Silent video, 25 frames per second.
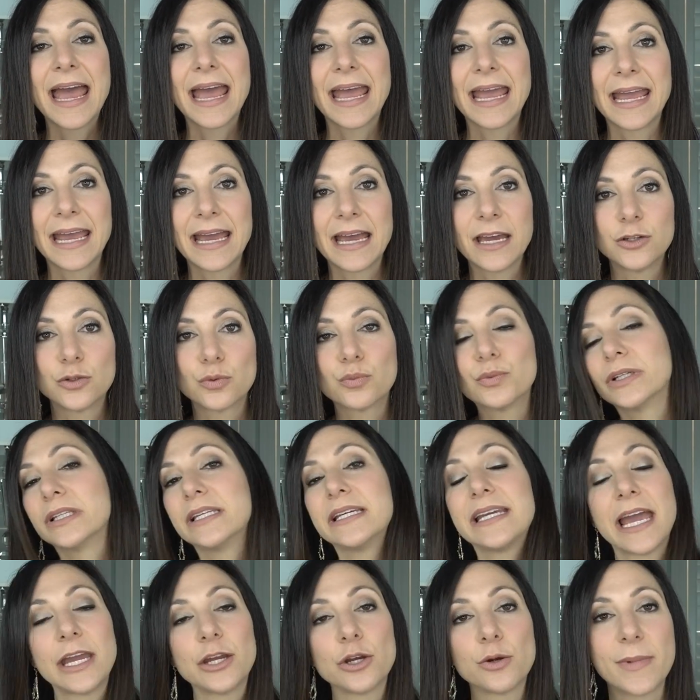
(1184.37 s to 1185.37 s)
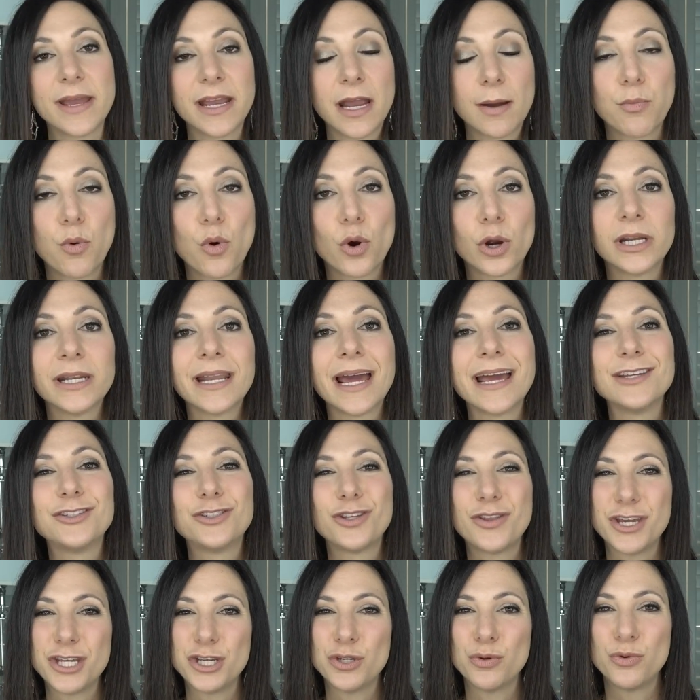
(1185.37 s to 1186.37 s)
and really get your makeup
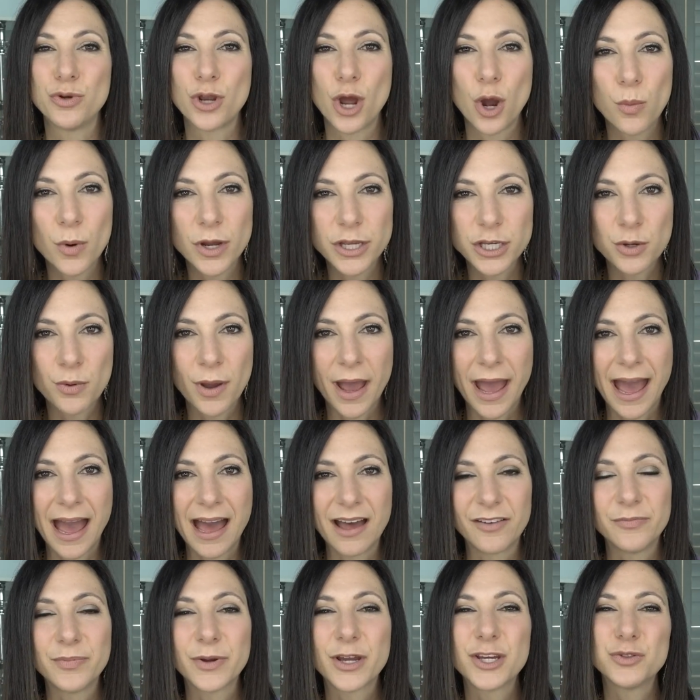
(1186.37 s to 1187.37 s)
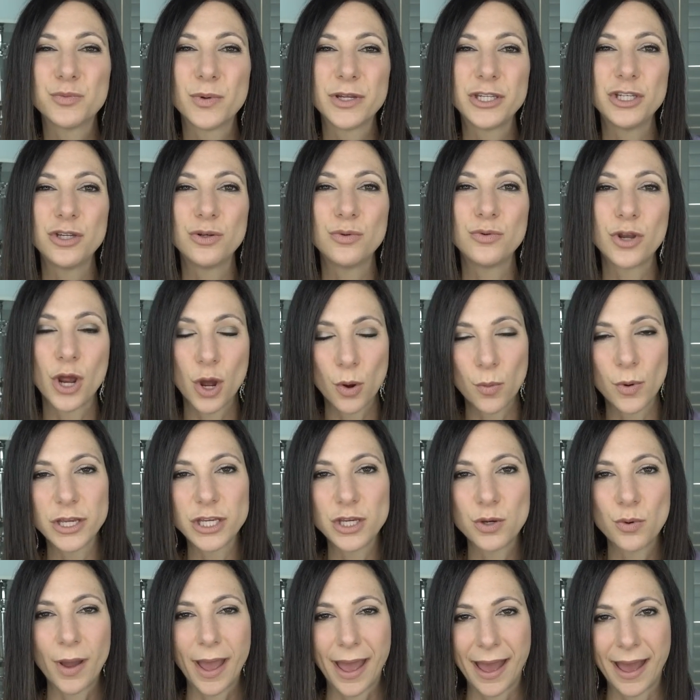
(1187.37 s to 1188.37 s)
organized so that you know what you have because when you know
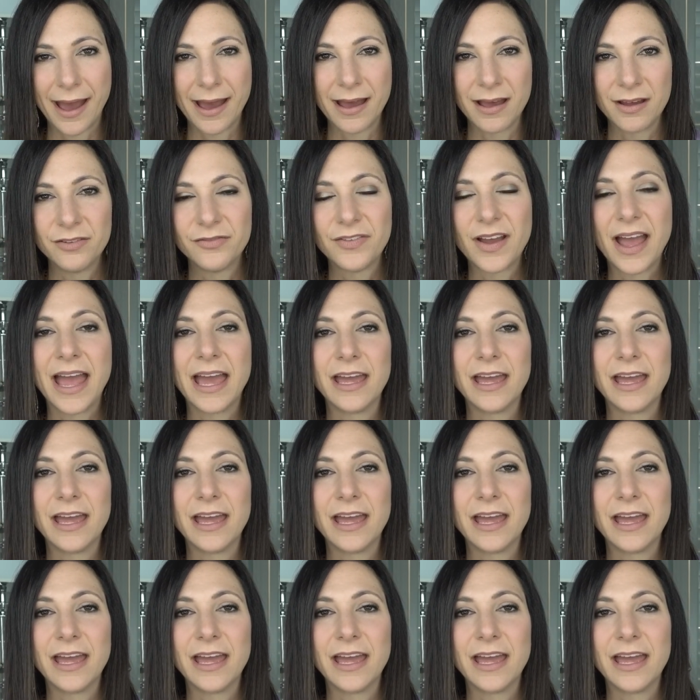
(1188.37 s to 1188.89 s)
what you have